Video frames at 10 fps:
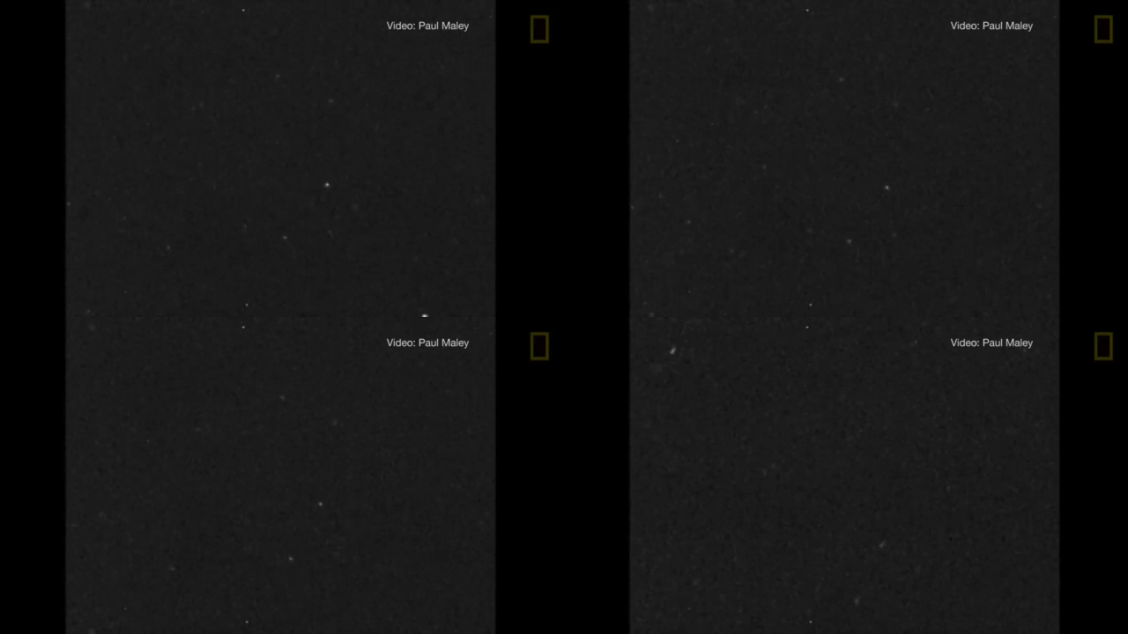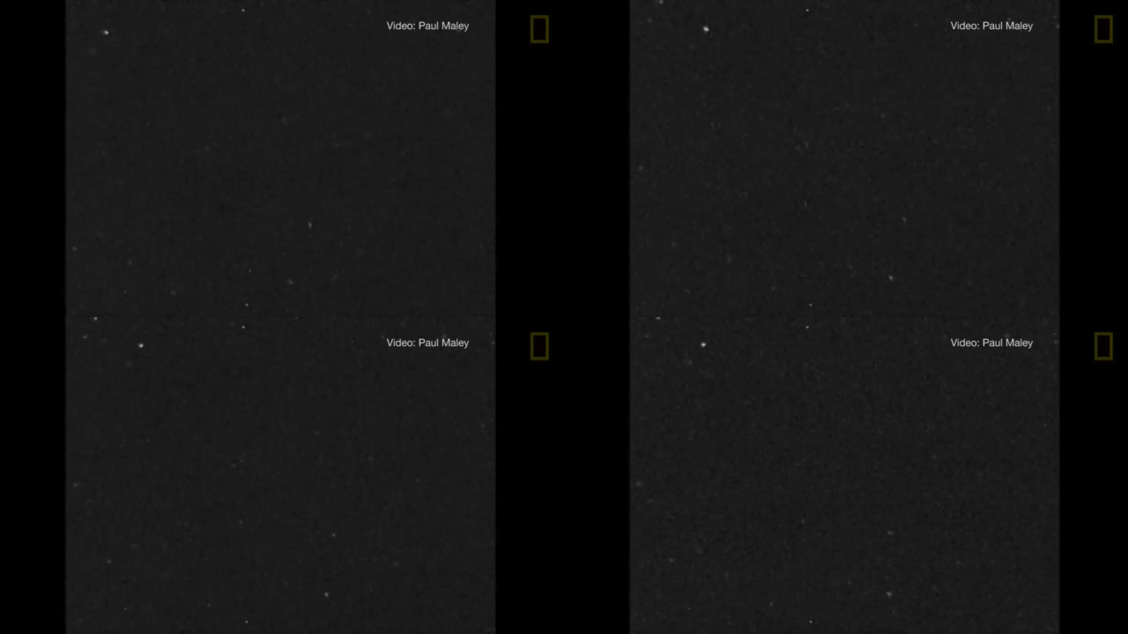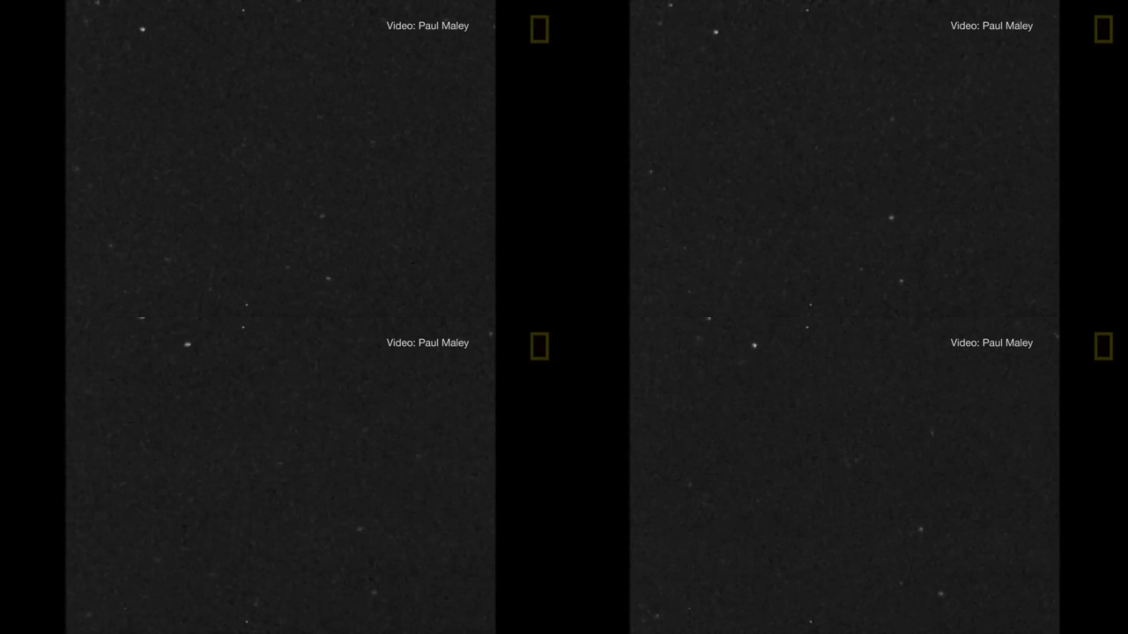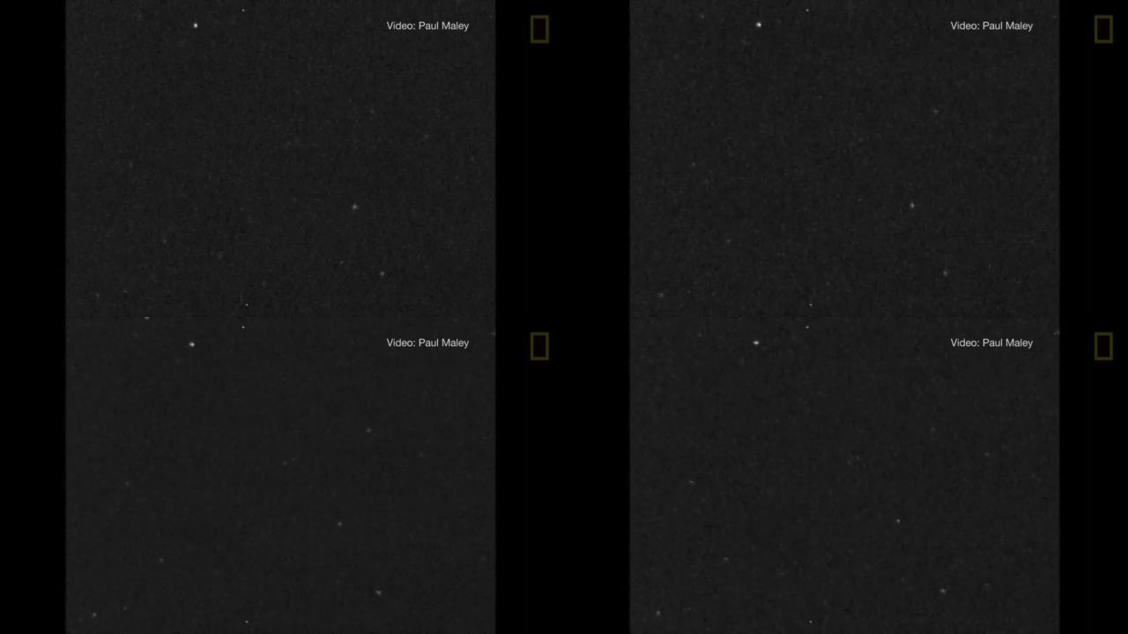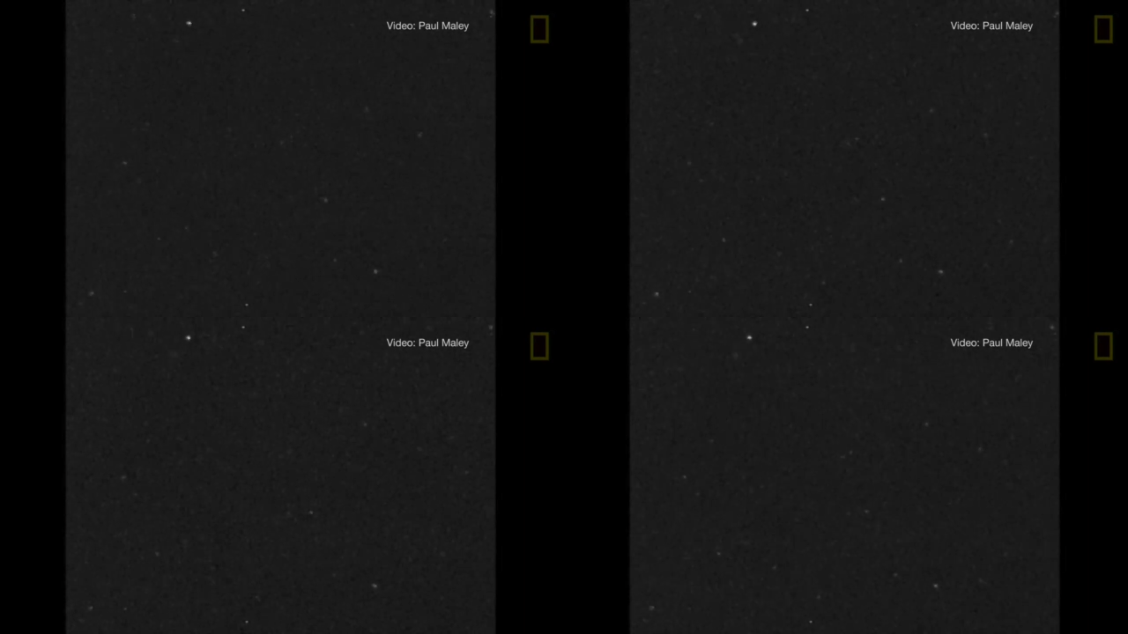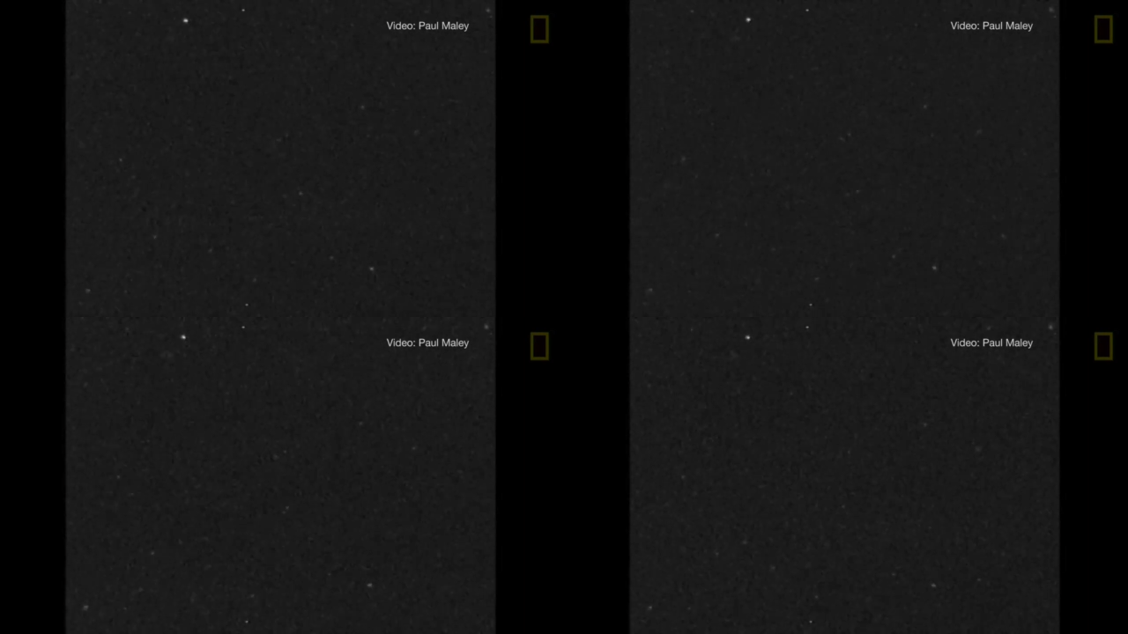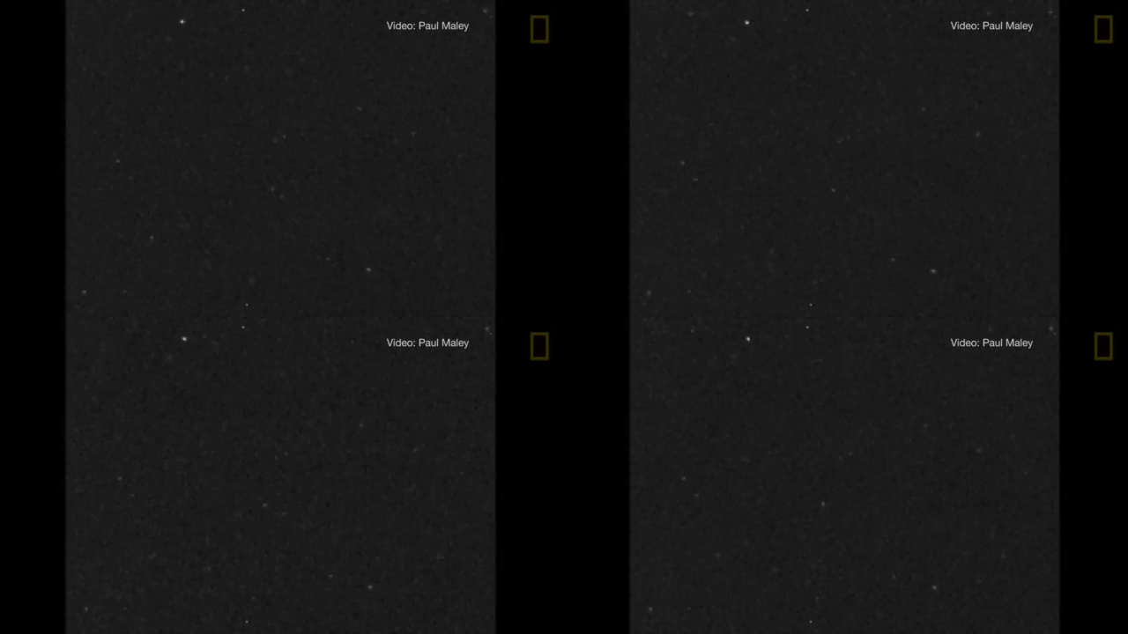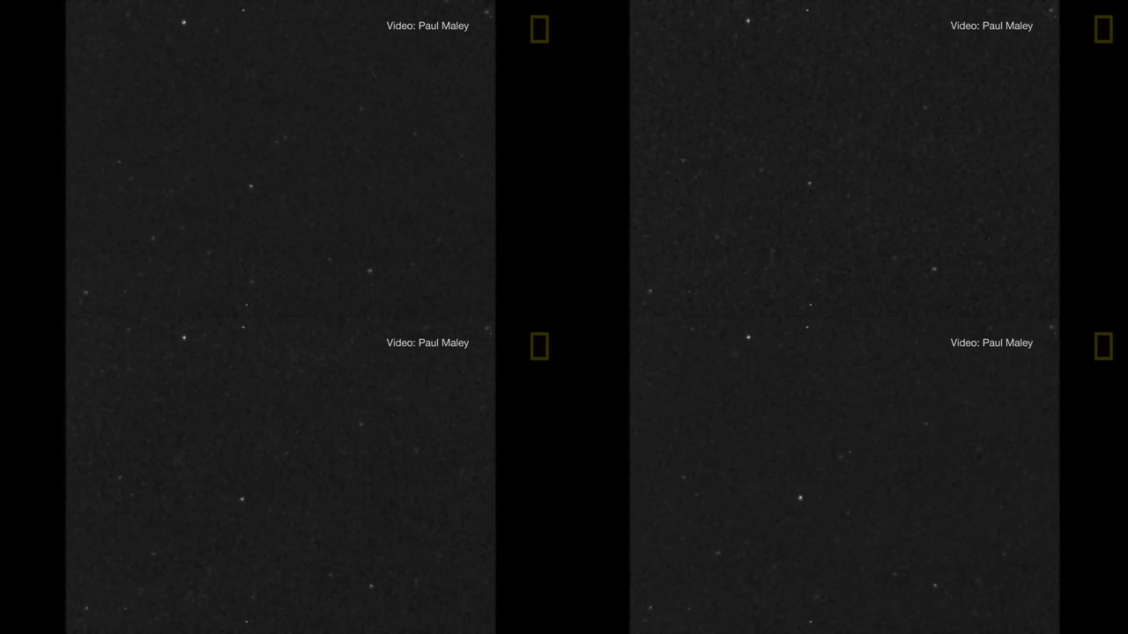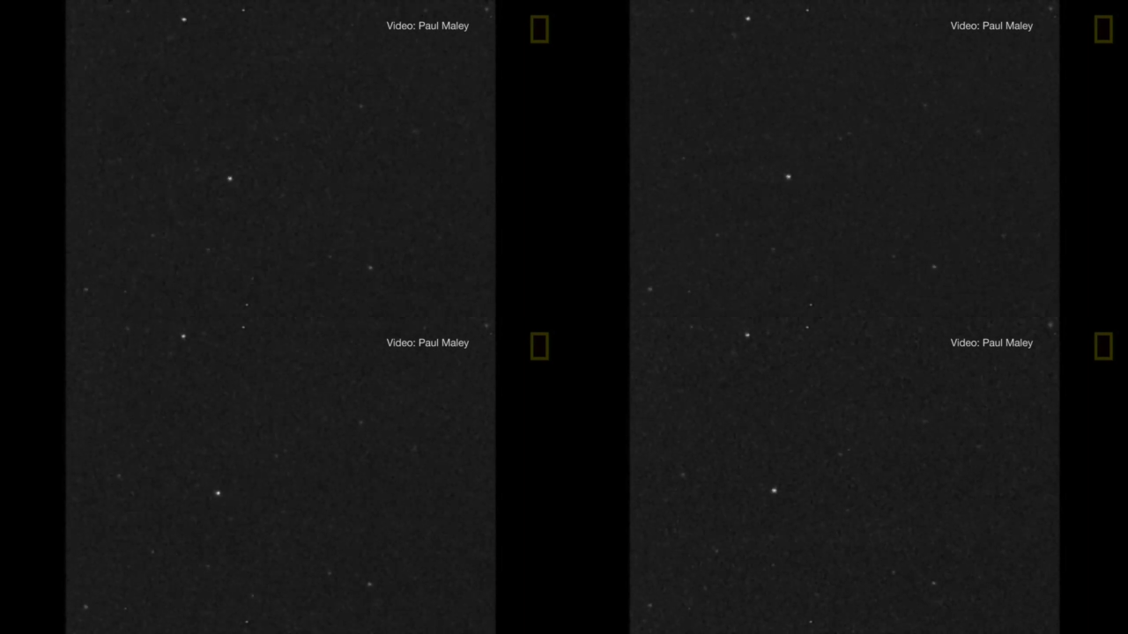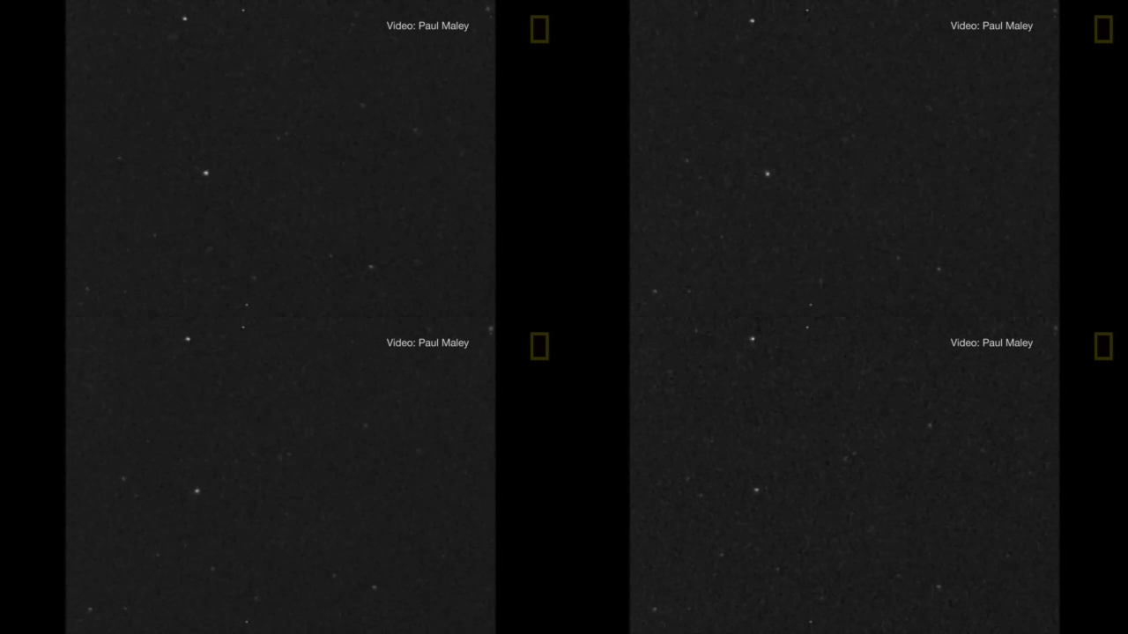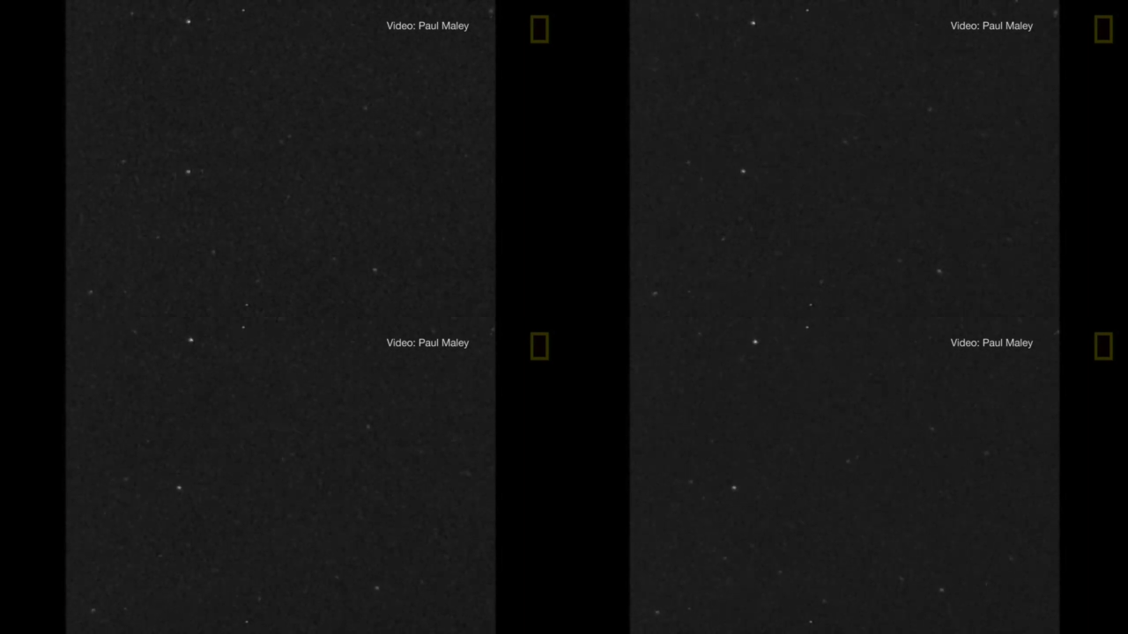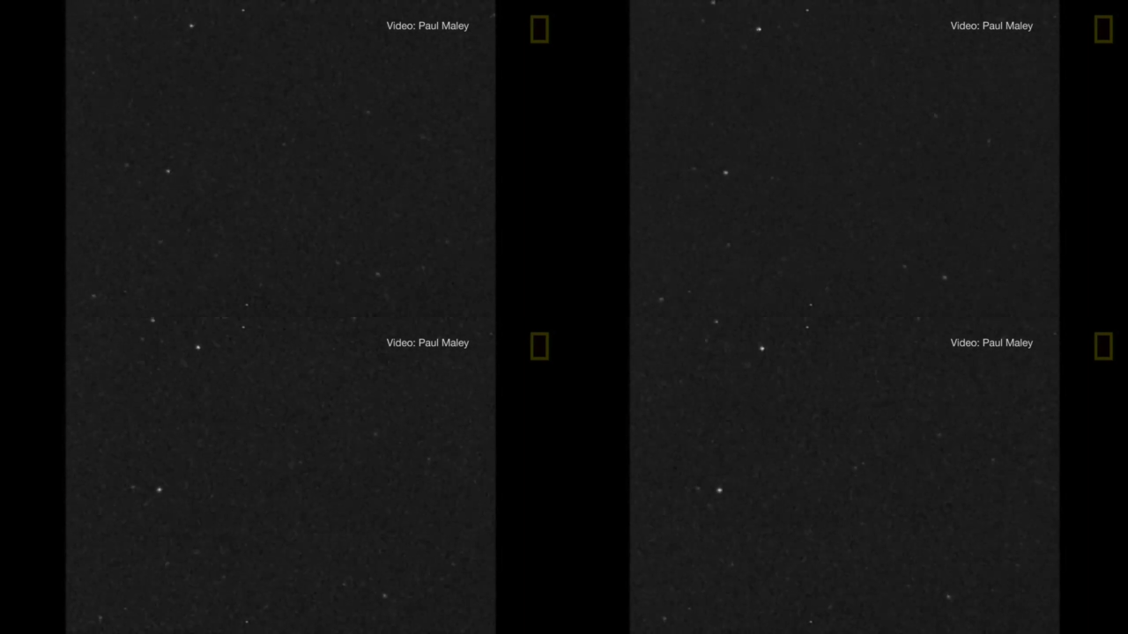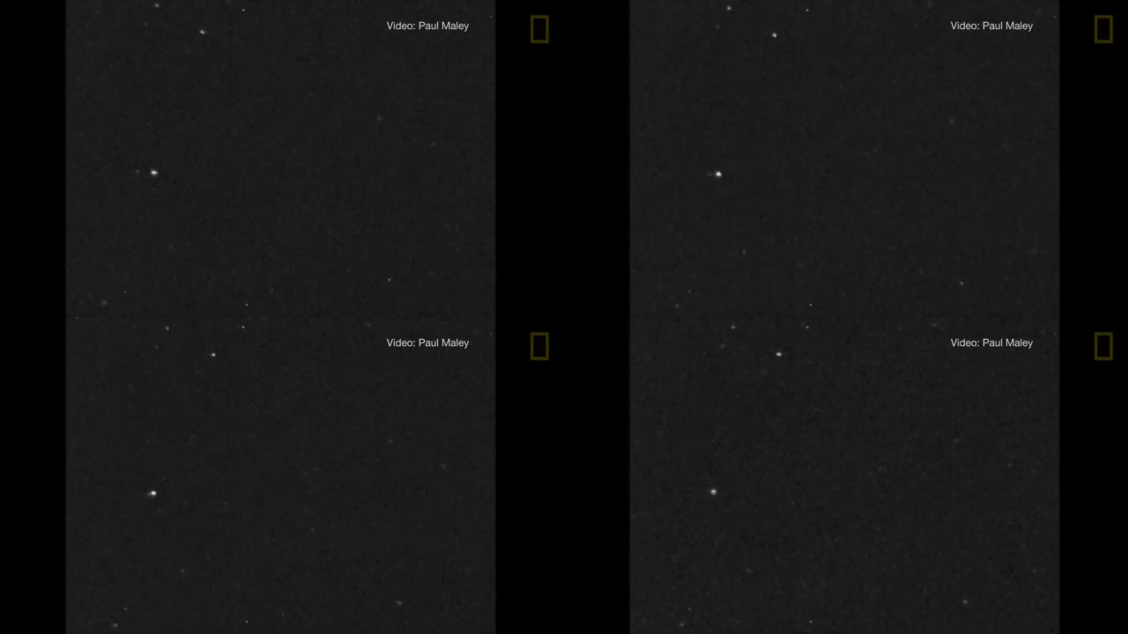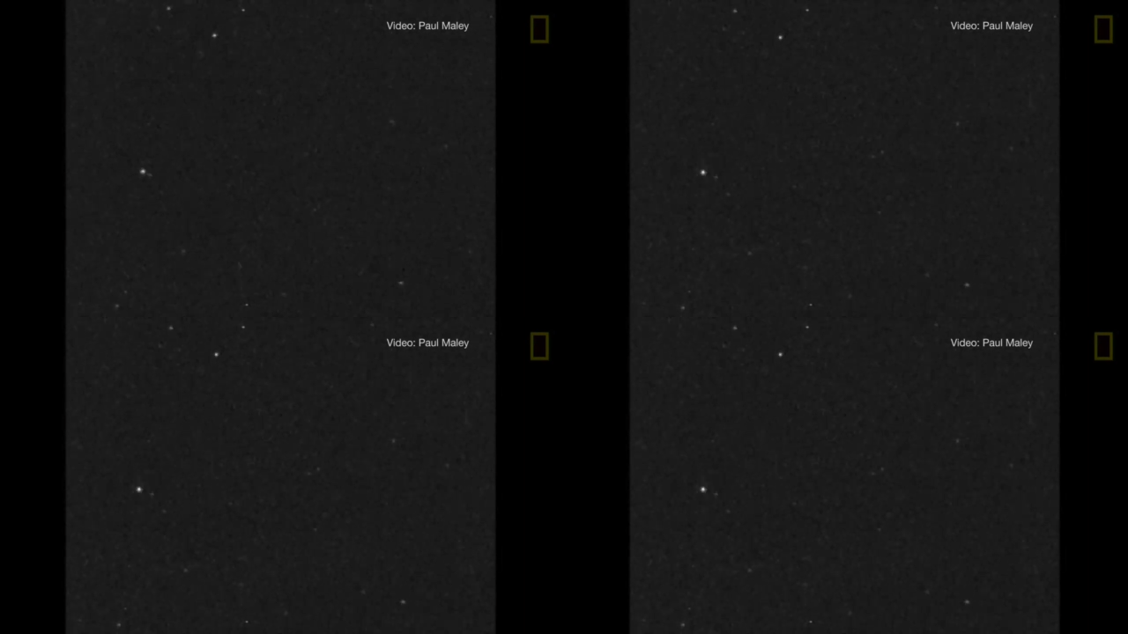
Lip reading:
No face is visible, so there are no lips to read.